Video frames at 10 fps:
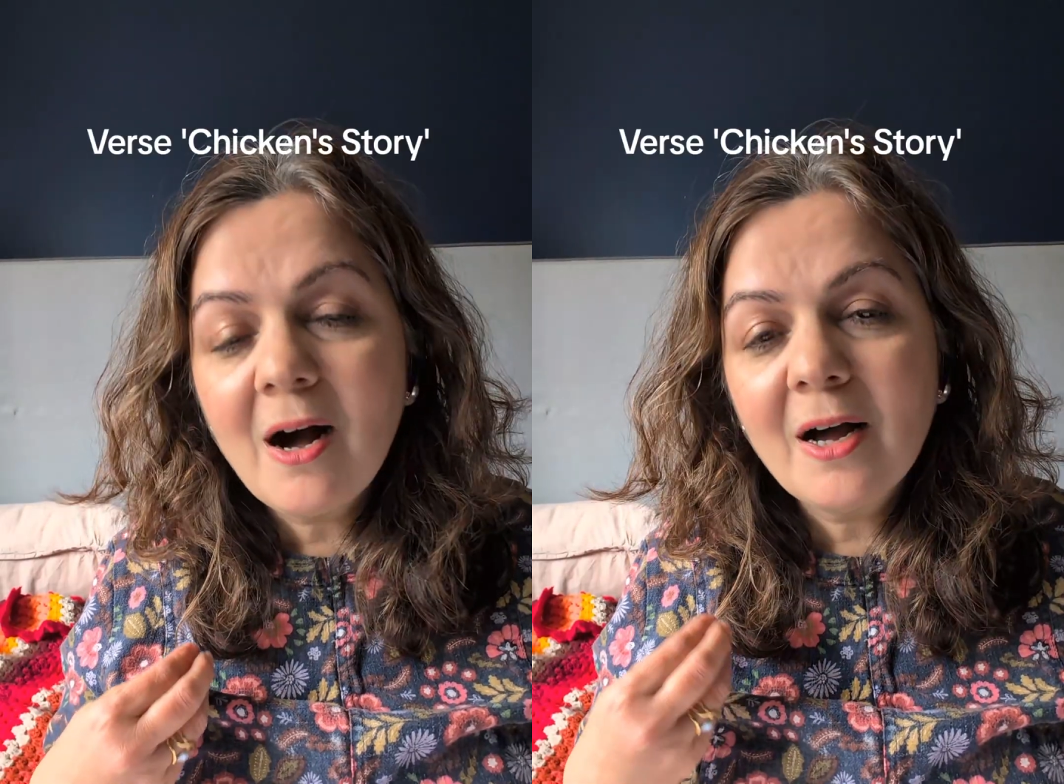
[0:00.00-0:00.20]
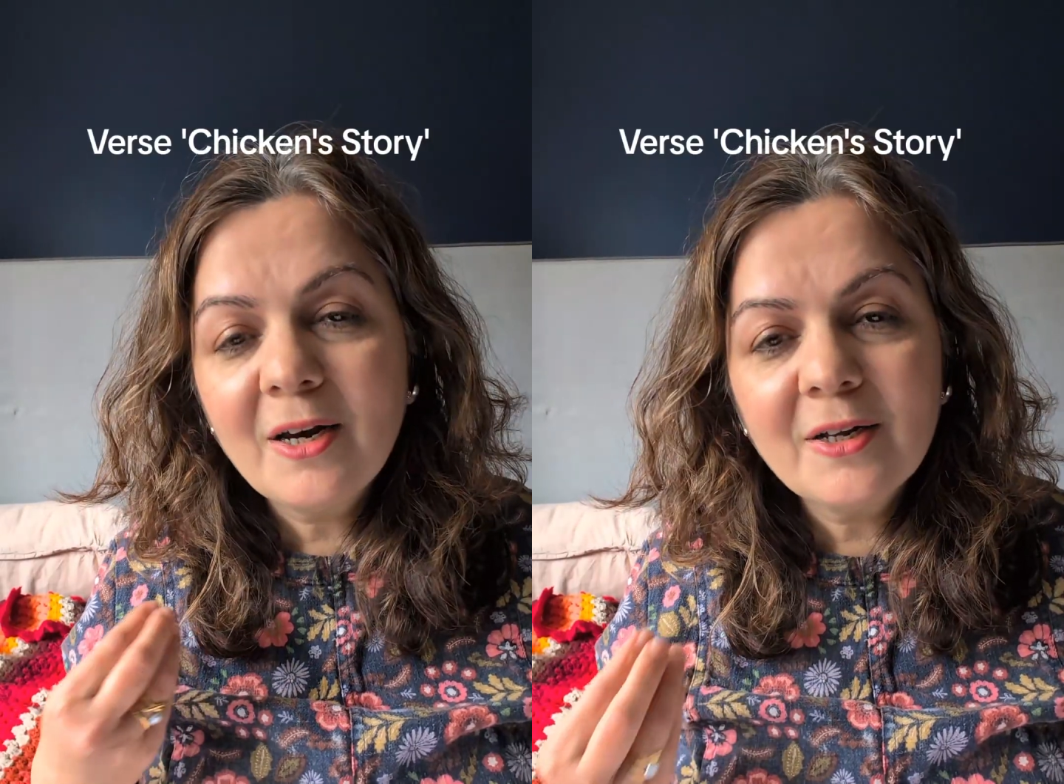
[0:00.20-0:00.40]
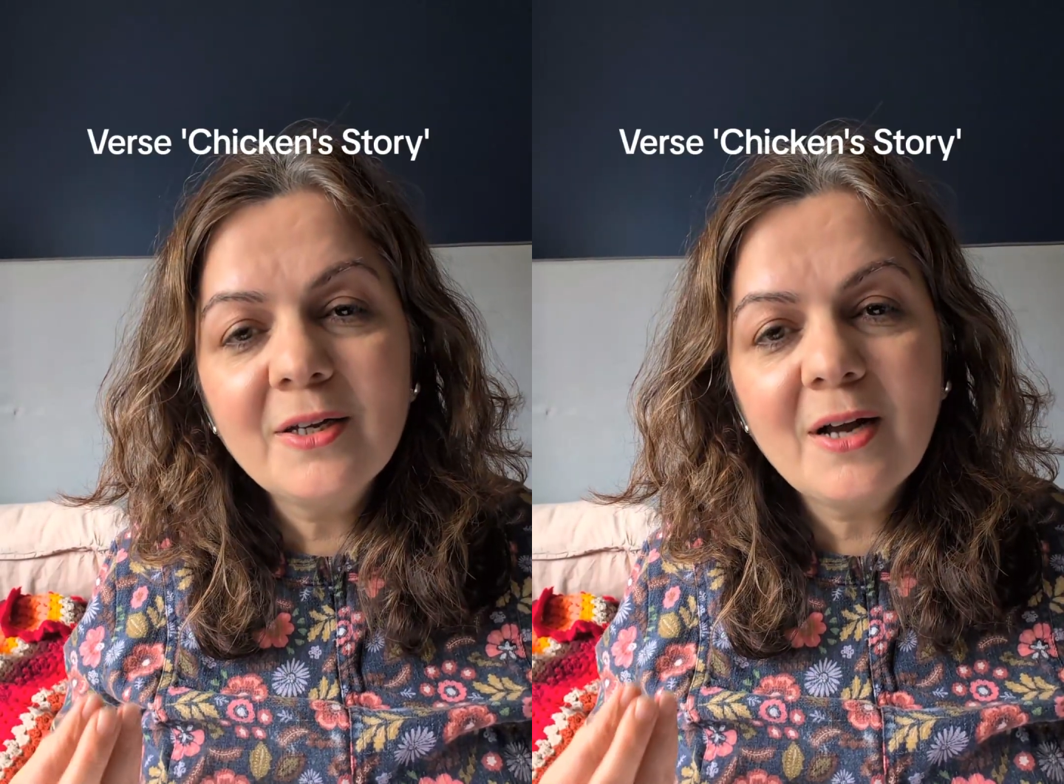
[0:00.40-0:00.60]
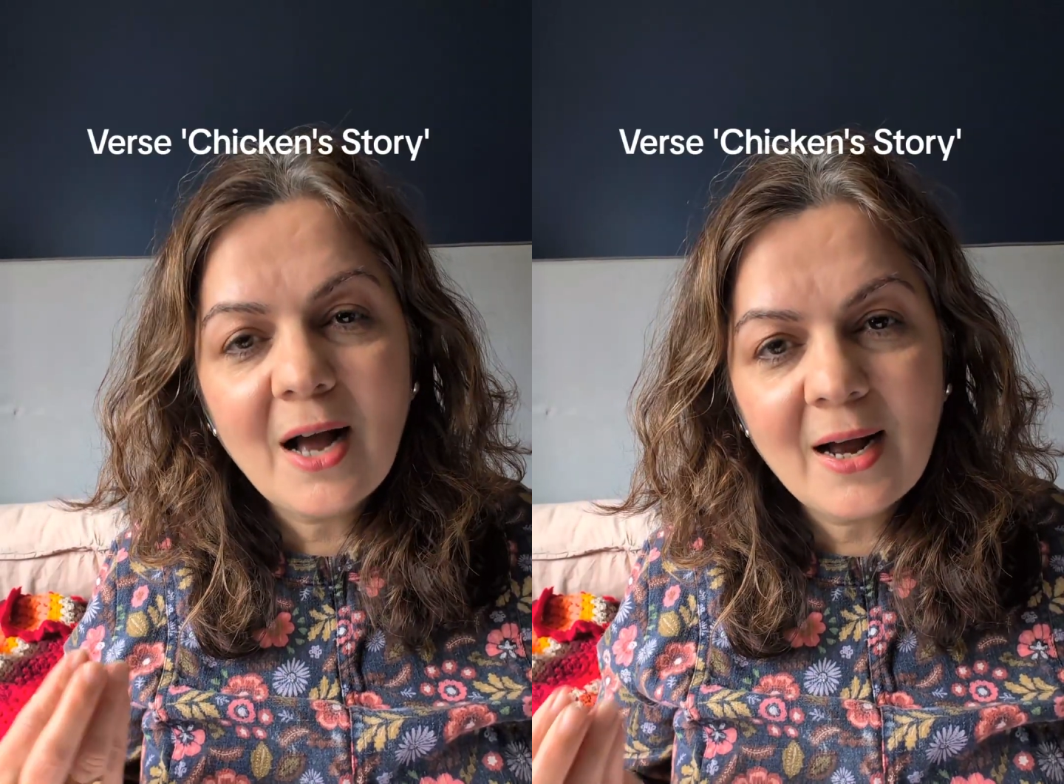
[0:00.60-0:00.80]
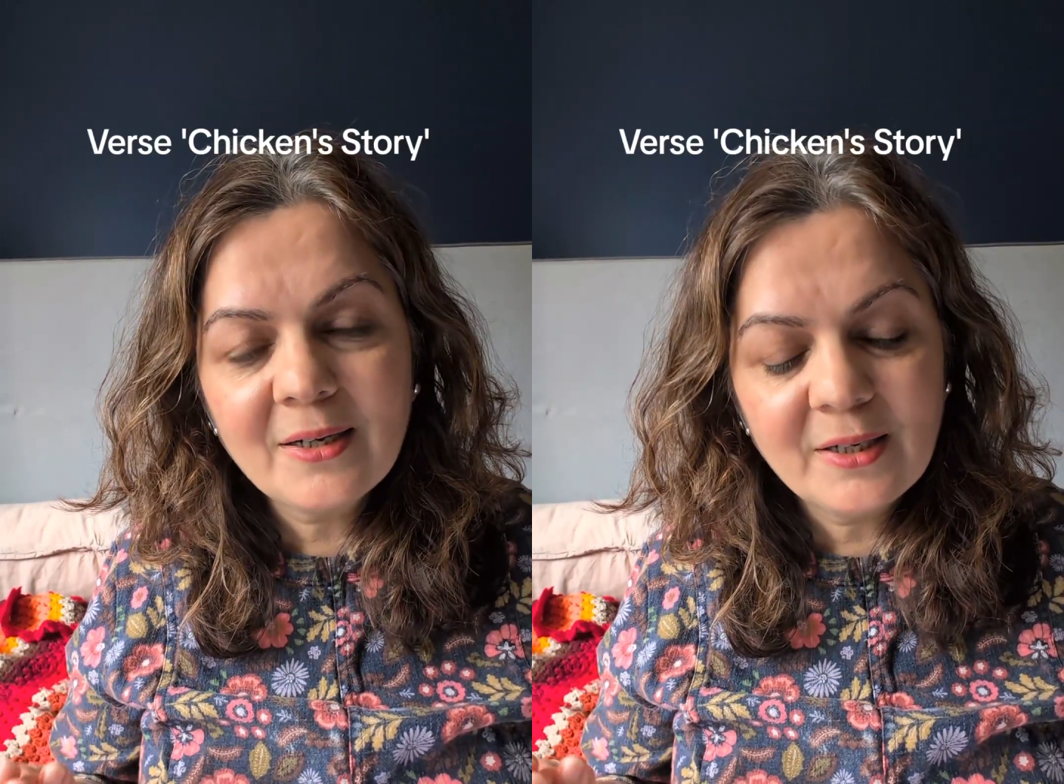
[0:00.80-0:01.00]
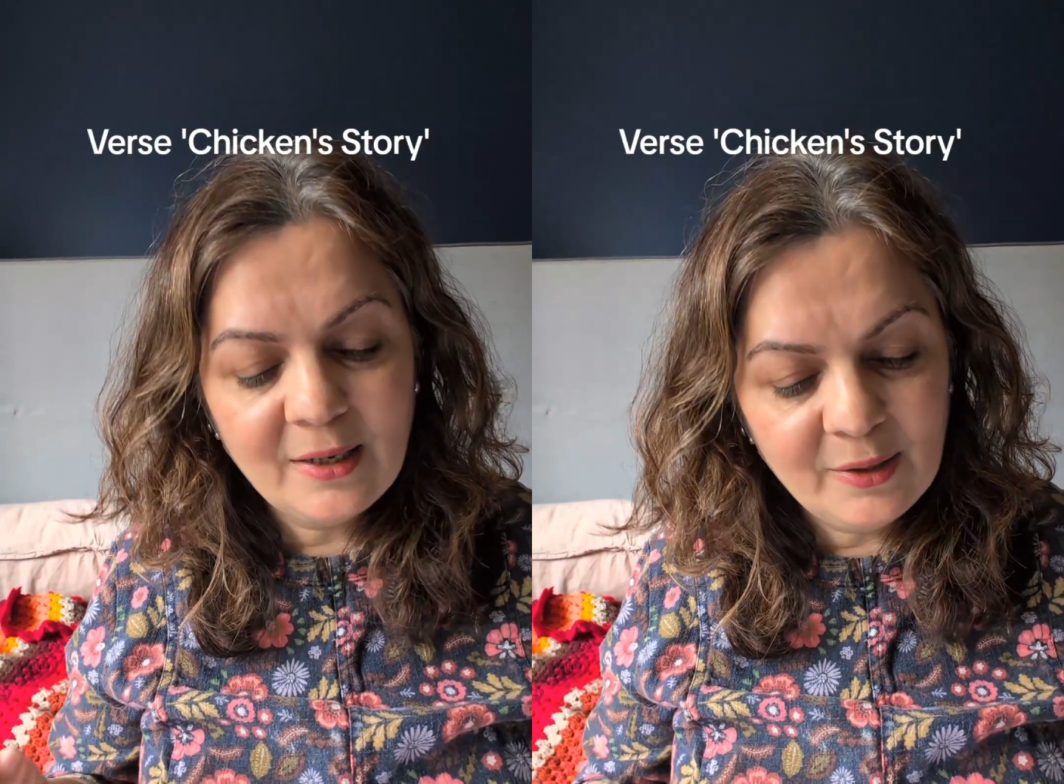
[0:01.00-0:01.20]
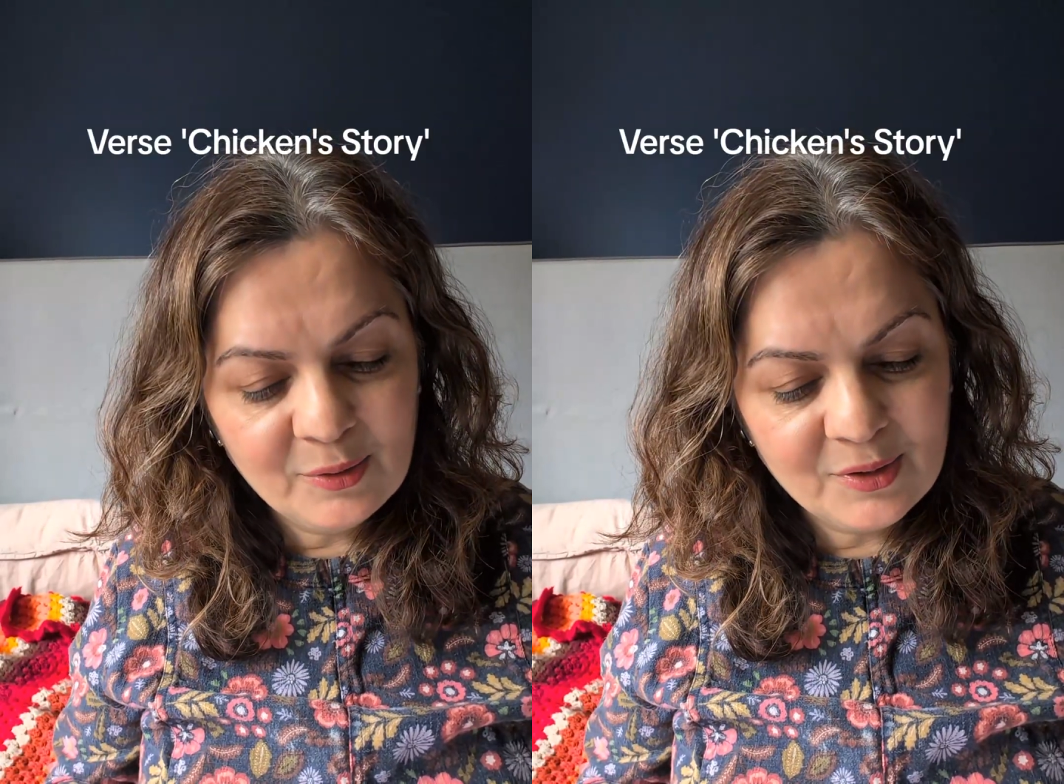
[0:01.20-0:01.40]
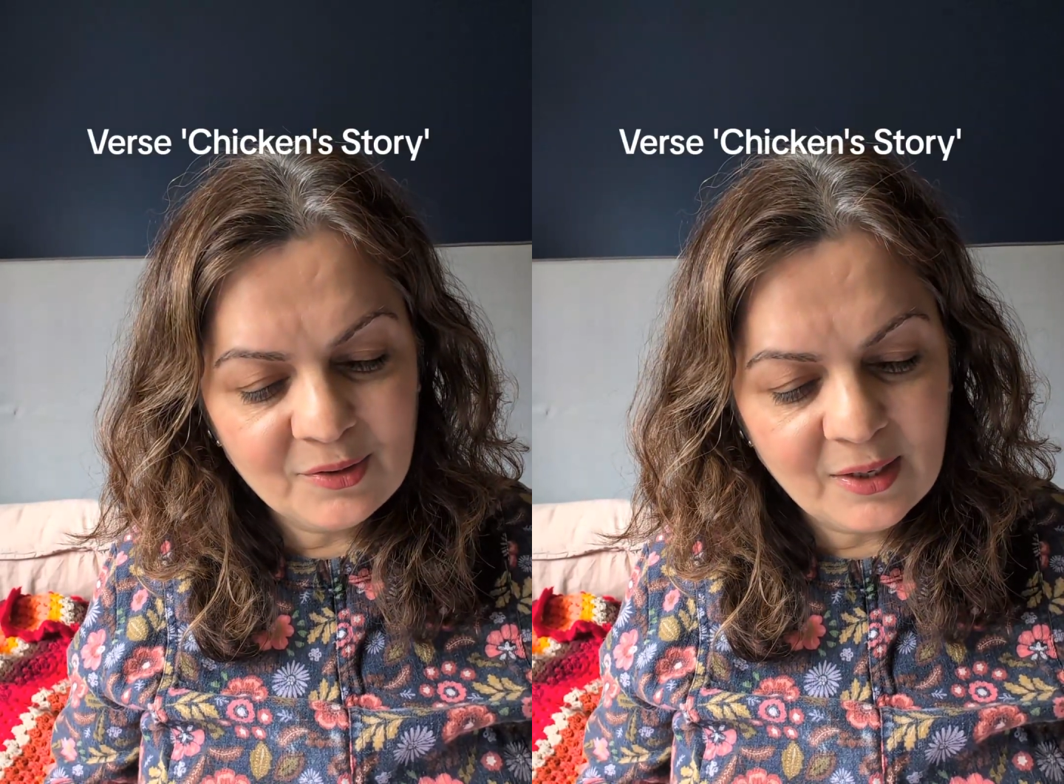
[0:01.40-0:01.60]
another act
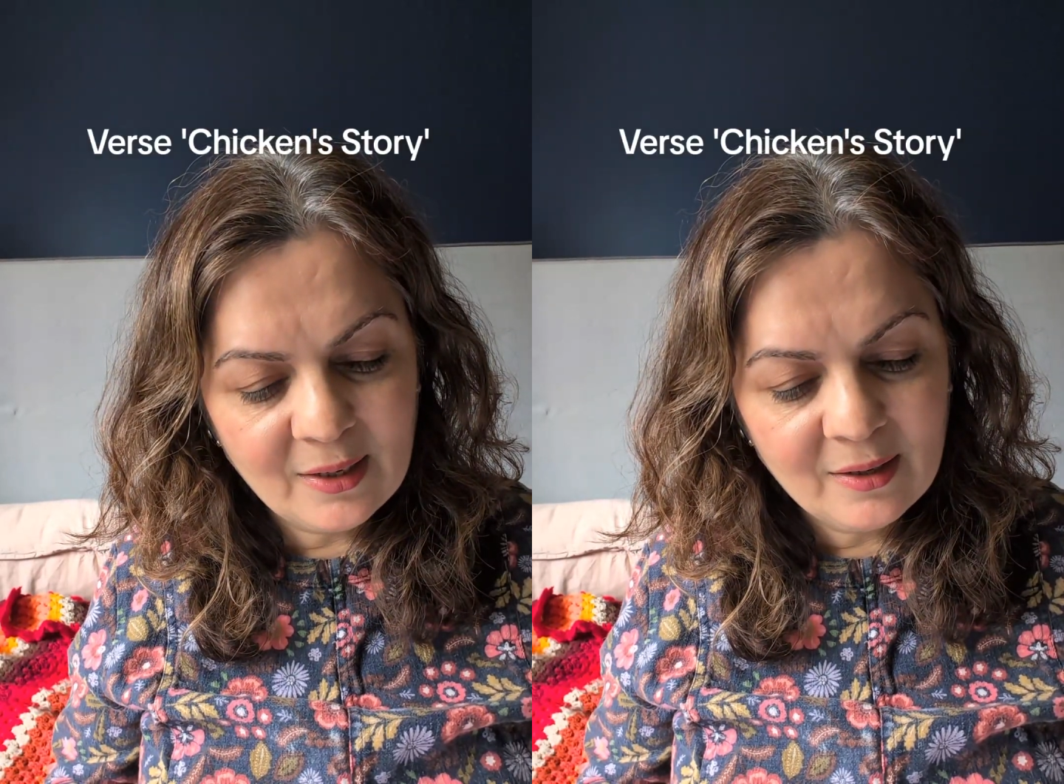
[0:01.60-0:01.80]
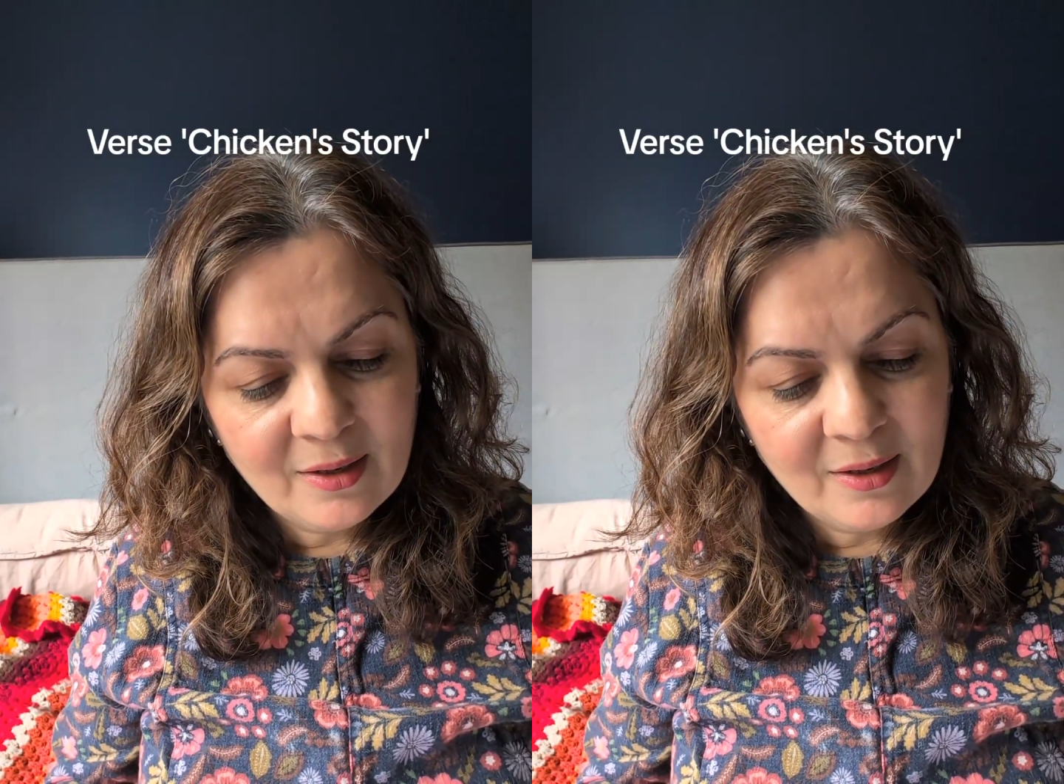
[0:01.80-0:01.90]
illusory,